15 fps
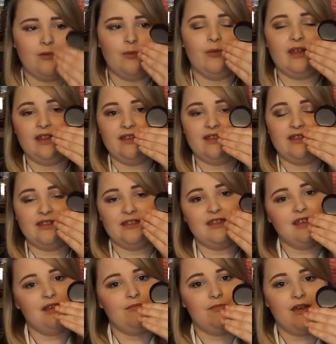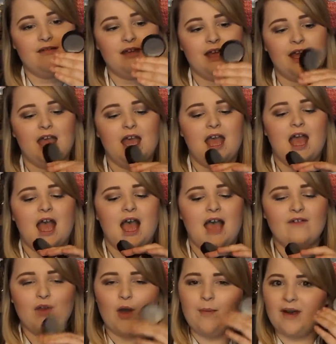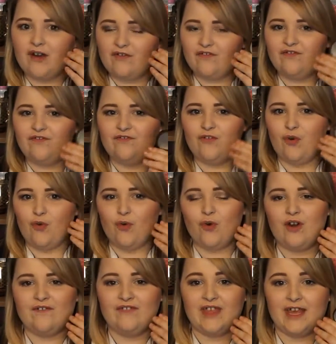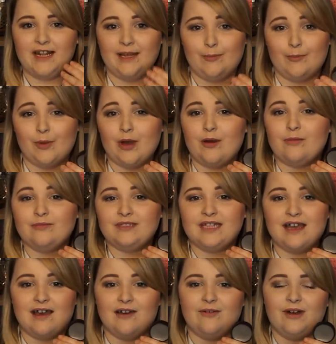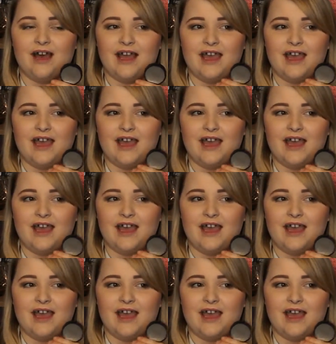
with the mirror. I've got about 4 of their lip balms now.